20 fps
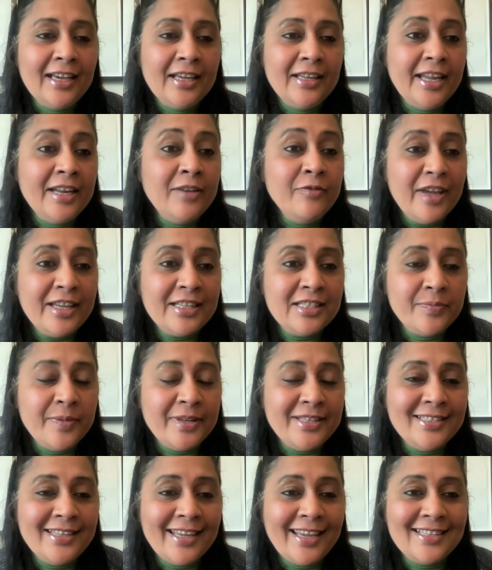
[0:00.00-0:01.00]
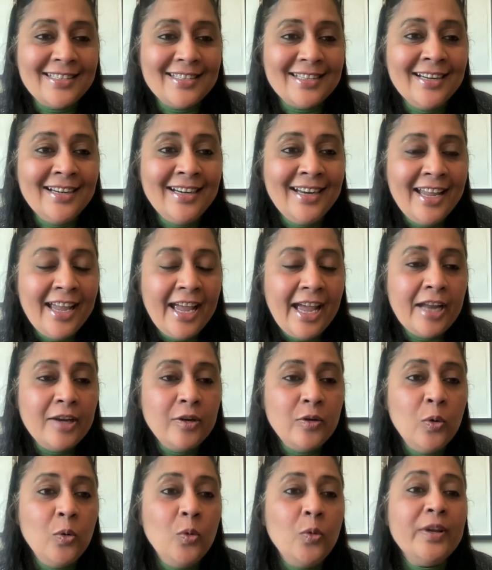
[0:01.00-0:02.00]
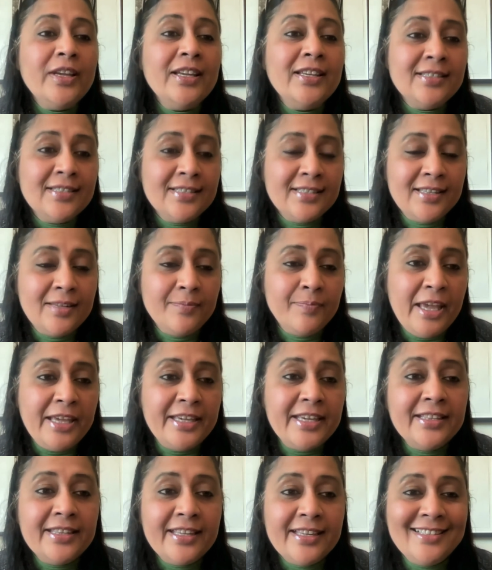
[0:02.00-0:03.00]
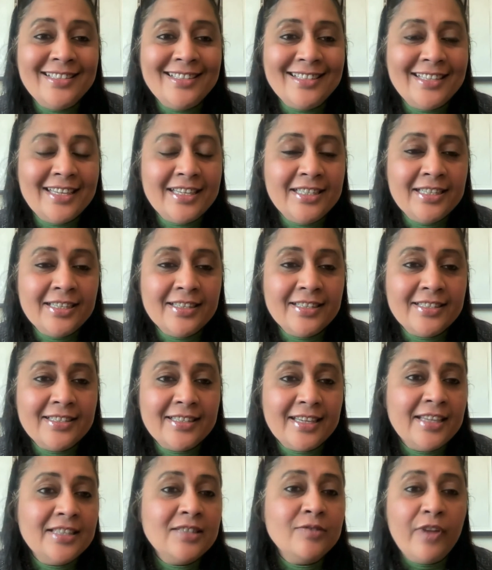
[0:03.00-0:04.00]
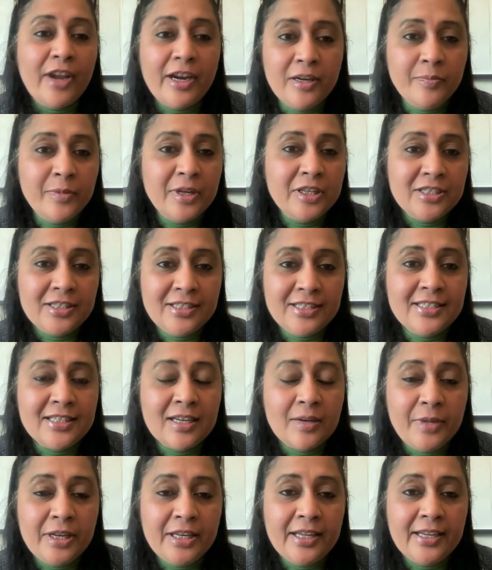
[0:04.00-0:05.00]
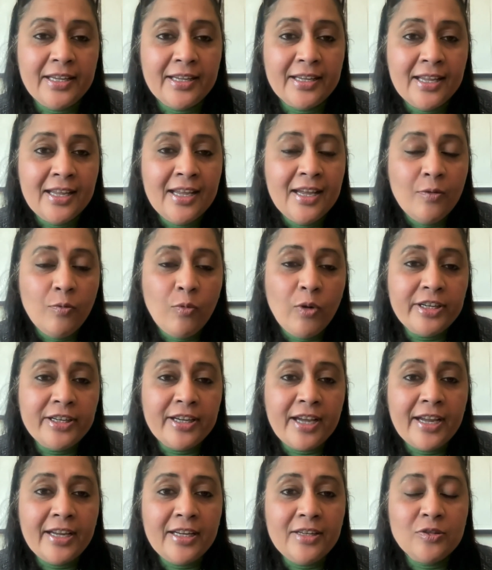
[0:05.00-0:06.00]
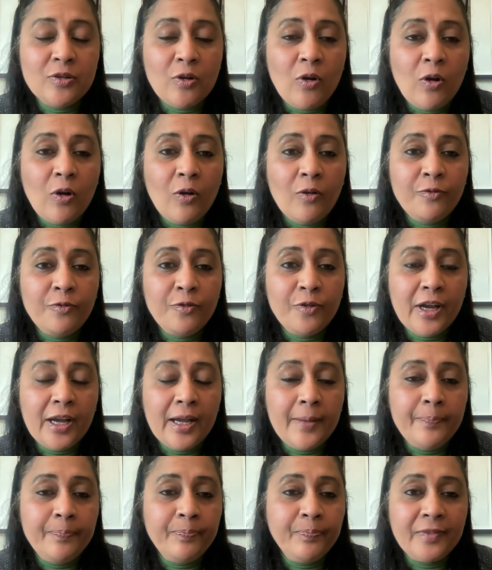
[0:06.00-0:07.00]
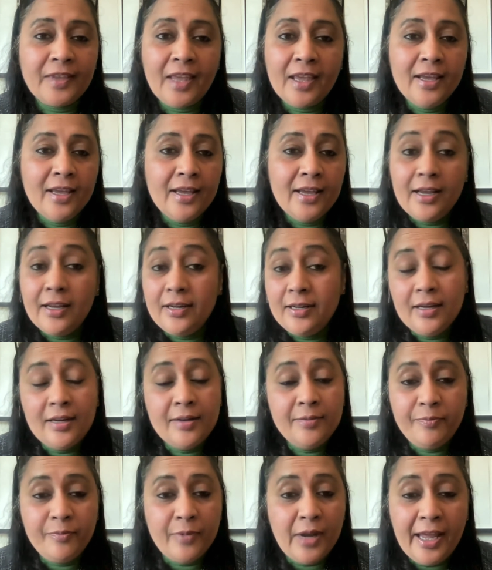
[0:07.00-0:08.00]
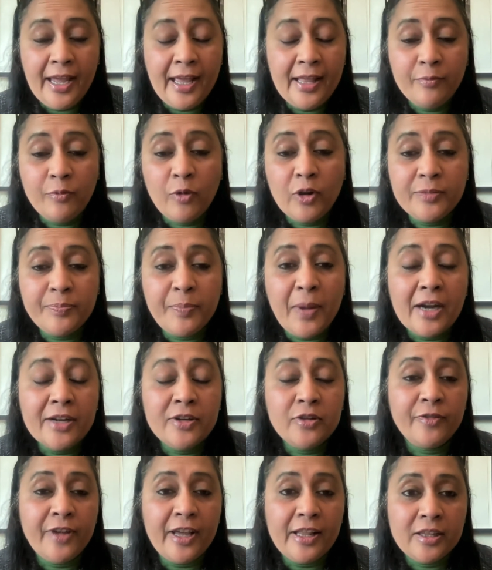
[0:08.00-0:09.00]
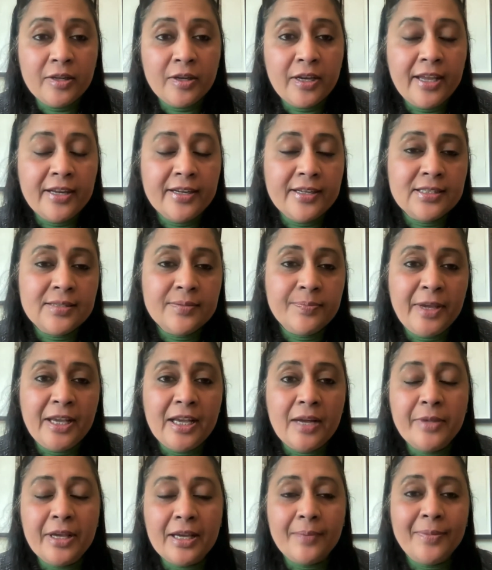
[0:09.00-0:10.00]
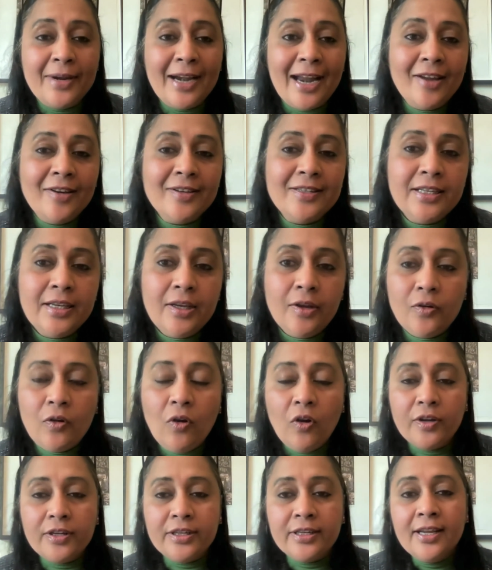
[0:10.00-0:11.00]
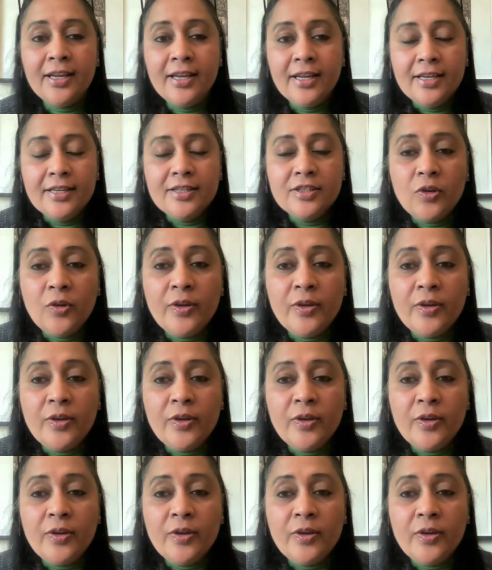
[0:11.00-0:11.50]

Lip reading: investment sector, and who is making these decisions is very much determining what kind of what part of healthcare is becoming a priority or not. So